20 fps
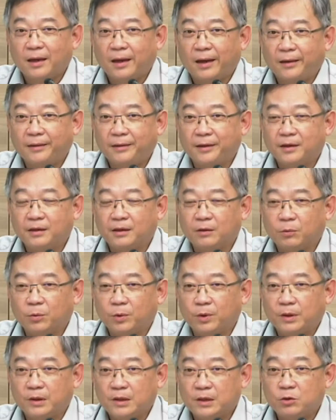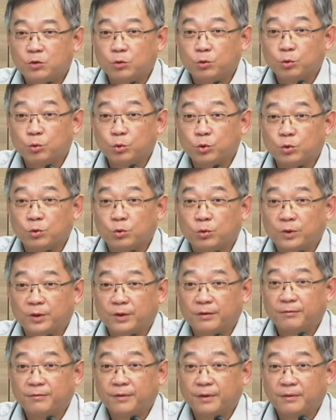I think we need to do so
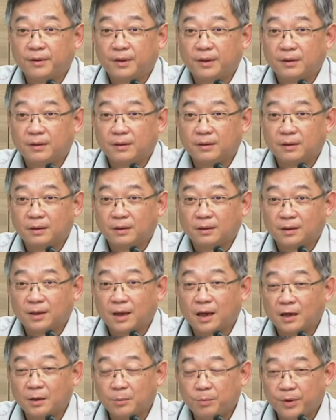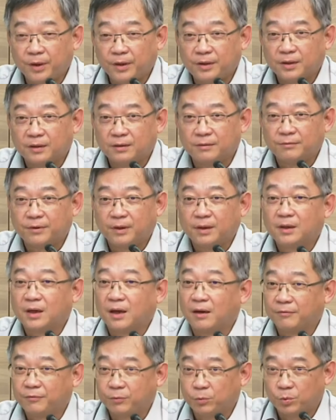in a very calibrated, very
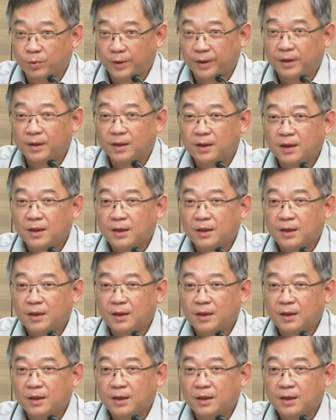careful way,